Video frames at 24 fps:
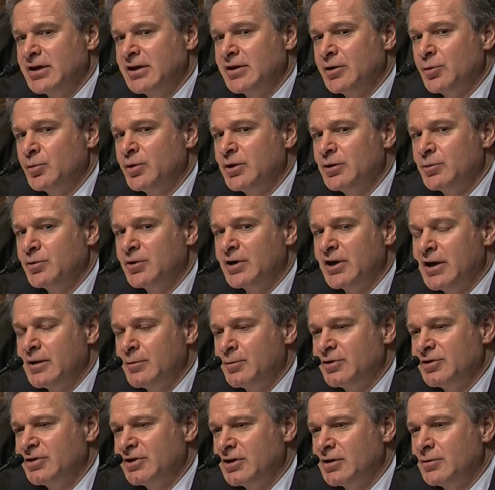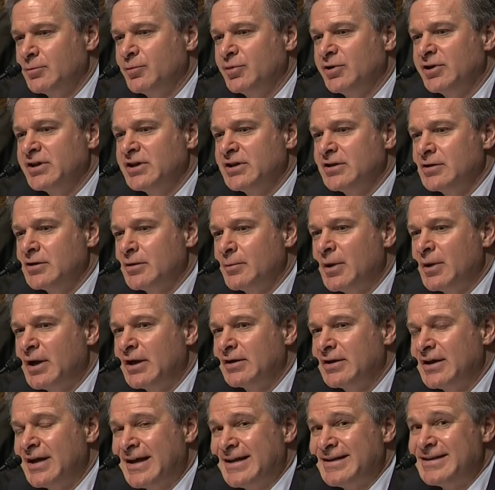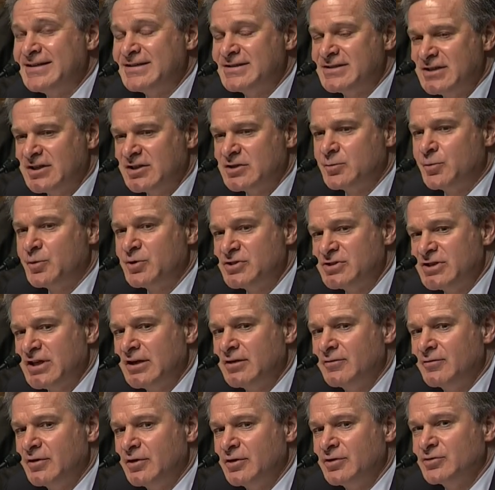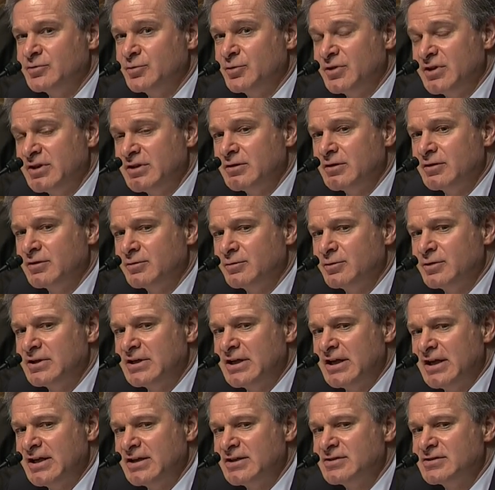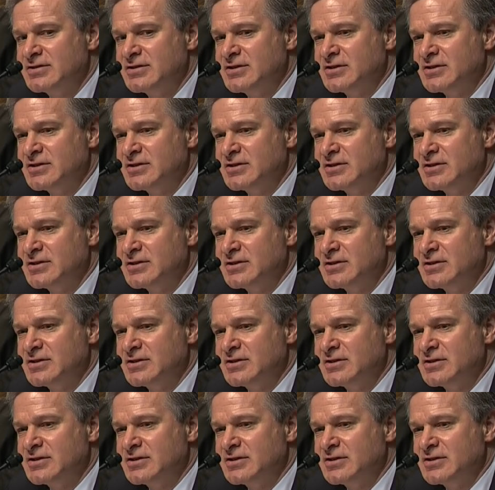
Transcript: and then we were able to complete about 96% of those within the 3 days,